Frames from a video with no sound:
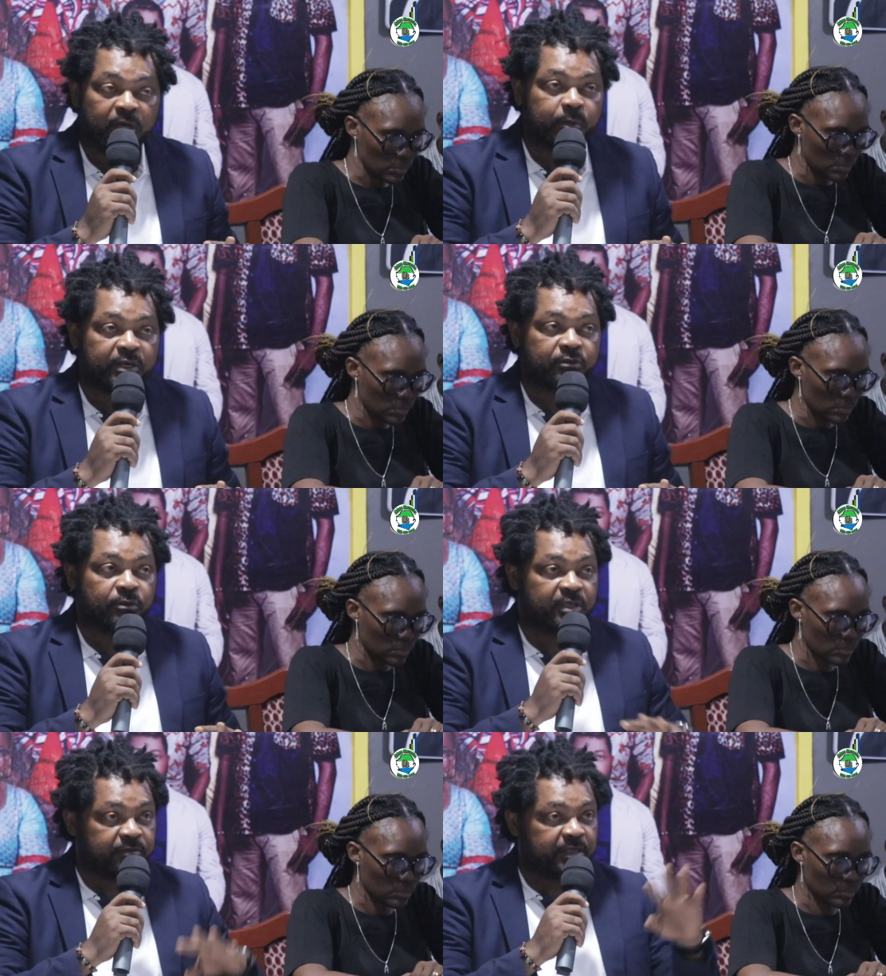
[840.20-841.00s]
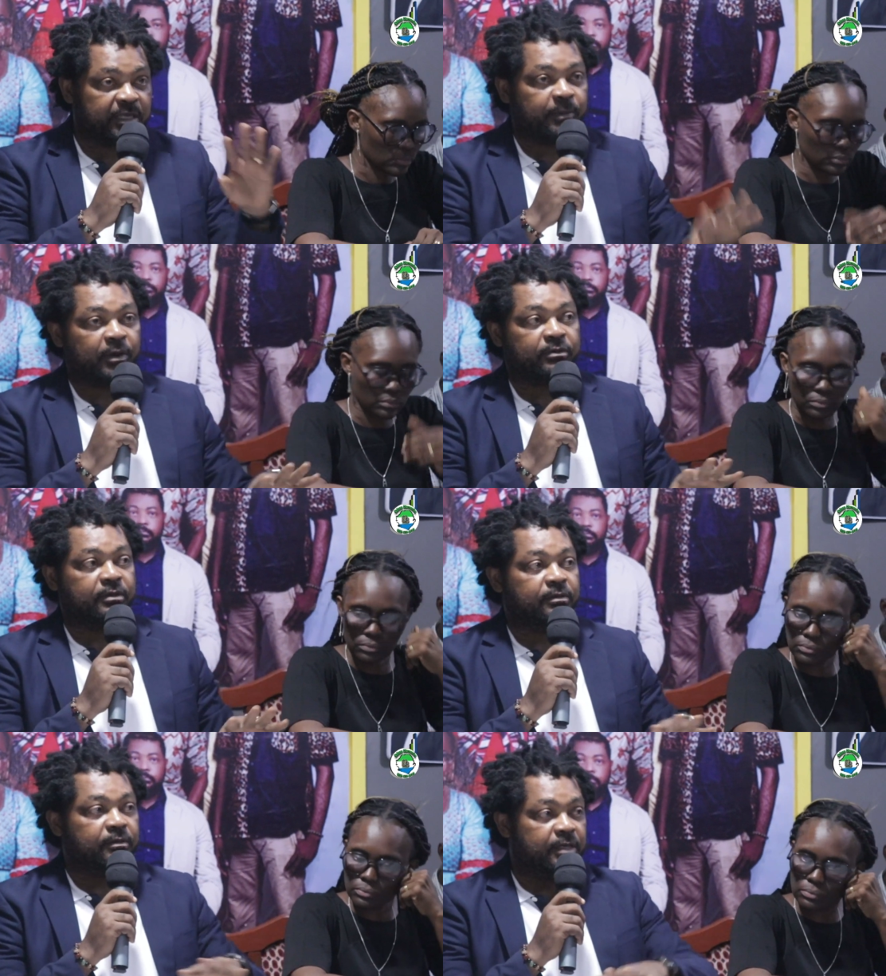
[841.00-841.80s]
Speaker 1: for the P W Ds now, we say,
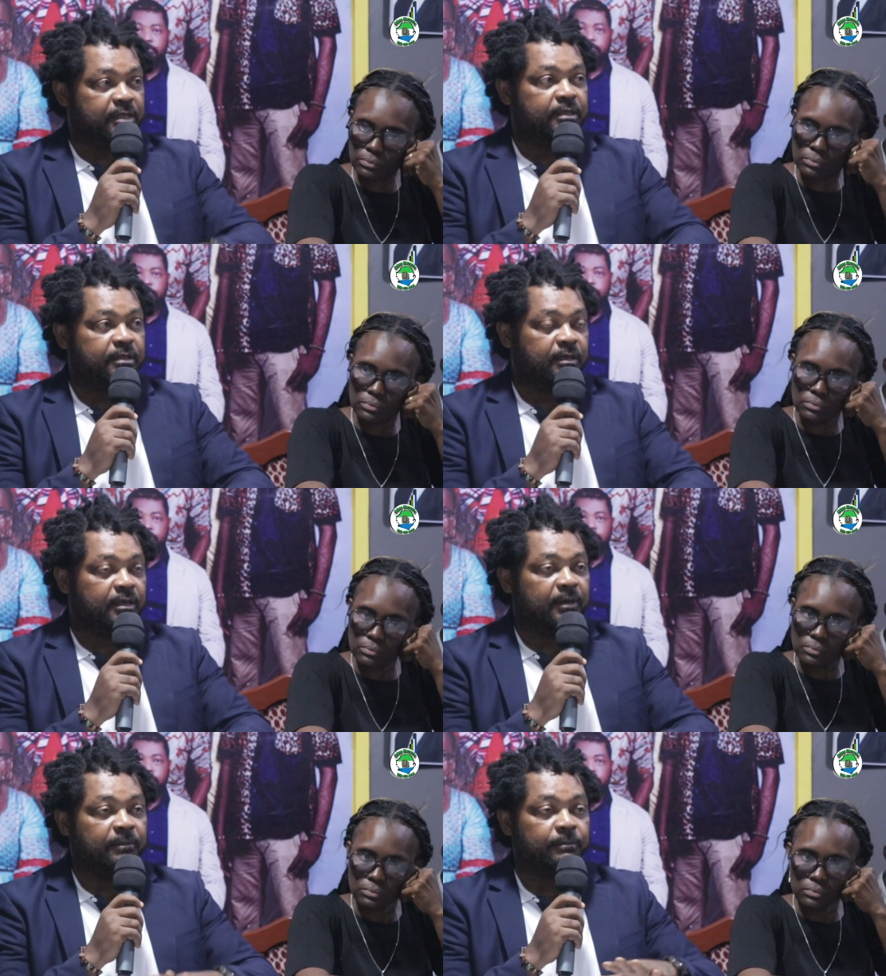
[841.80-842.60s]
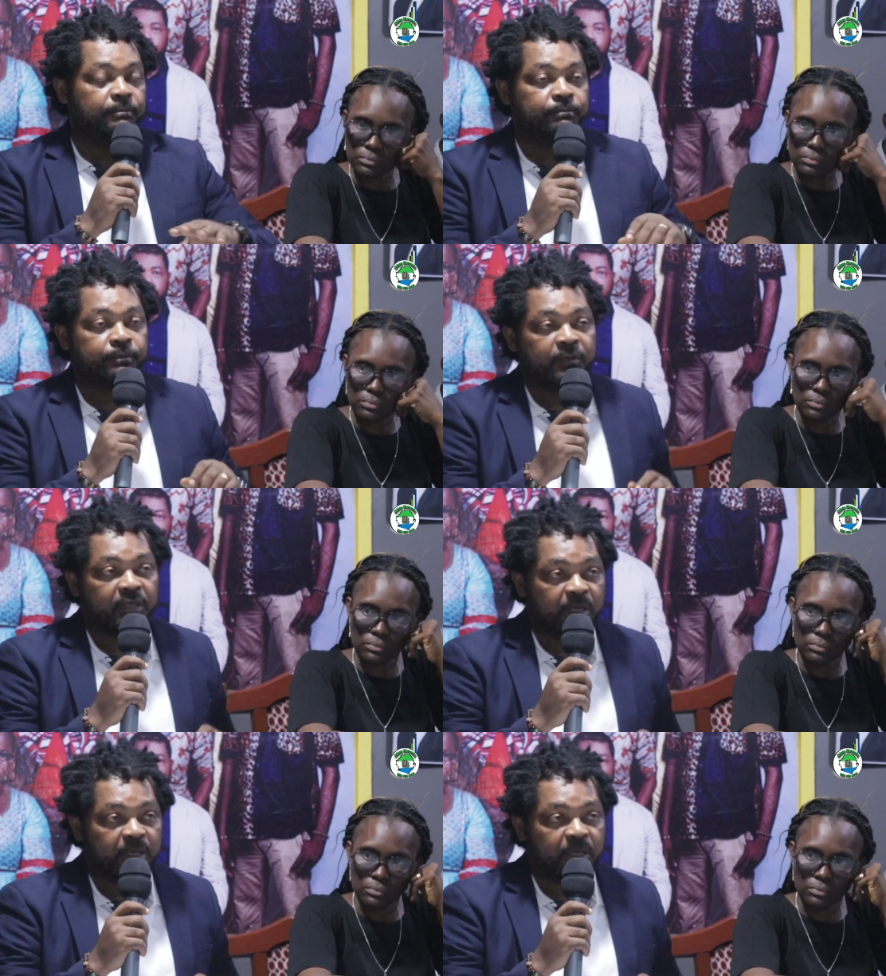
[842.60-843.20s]
okay, now we agree, say, um, let